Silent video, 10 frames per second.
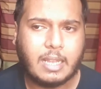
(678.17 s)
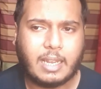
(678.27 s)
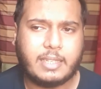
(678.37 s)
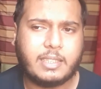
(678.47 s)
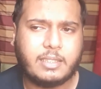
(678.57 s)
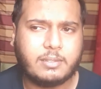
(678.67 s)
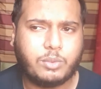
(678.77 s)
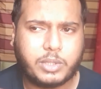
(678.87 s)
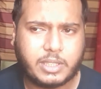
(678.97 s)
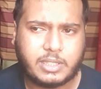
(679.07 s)
I think
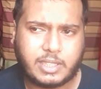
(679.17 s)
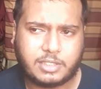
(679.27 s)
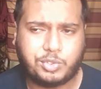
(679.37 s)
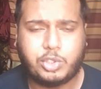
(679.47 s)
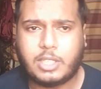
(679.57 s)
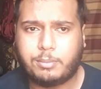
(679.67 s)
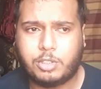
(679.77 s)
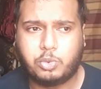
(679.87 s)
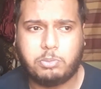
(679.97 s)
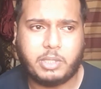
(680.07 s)
within the next few
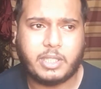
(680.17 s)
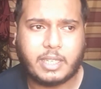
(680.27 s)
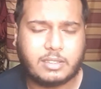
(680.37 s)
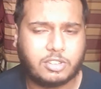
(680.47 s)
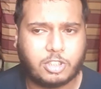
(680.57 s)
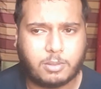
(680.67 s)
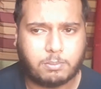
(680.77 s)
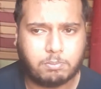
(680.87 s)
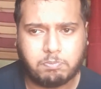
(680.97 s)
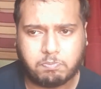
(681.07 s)
chapters we may get
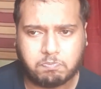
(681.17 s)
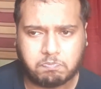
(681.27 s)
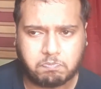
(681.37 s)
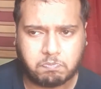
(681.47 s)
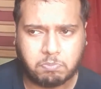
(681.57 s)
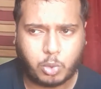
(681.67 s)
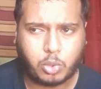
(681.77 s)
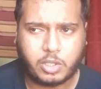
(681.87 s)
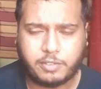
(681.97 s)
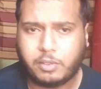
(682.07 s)
some
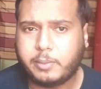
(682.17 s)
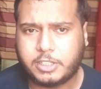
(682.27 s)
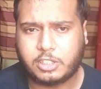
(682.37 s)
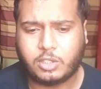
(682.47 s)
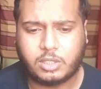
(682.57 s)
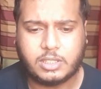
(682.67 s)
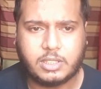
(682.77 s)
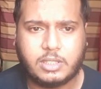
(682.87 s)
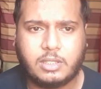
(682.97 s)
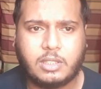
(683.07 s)
more information on
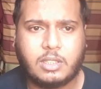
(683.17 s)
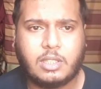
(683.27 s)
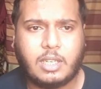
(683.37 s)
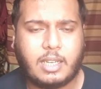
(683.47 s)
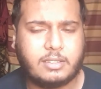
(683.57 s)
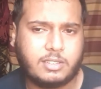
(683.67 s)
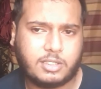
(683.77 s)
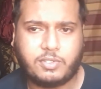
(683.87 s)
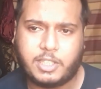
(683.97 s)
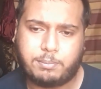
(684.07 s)
her as this
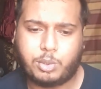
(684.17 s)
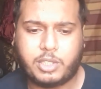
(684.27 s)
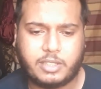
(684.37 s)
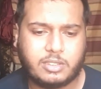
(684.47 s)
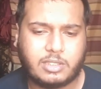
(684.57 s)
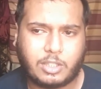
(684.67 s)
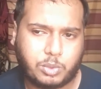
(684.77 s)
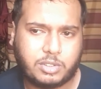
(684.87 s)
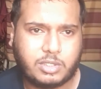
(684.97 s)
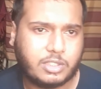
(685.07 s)
fight progresses, and
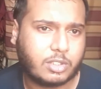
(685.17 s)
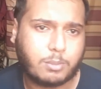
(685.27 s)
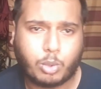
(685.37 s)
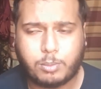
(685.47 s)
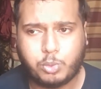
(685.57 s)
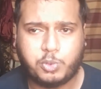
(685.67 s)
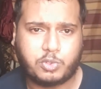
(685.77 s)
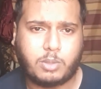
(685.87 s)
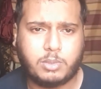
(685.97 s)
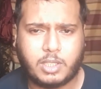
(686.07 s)
we'd see some more moves
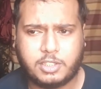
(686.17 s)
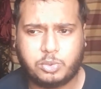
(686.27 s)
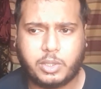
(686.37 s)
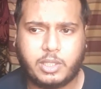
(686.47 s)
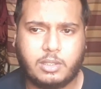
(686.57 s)
from her as well.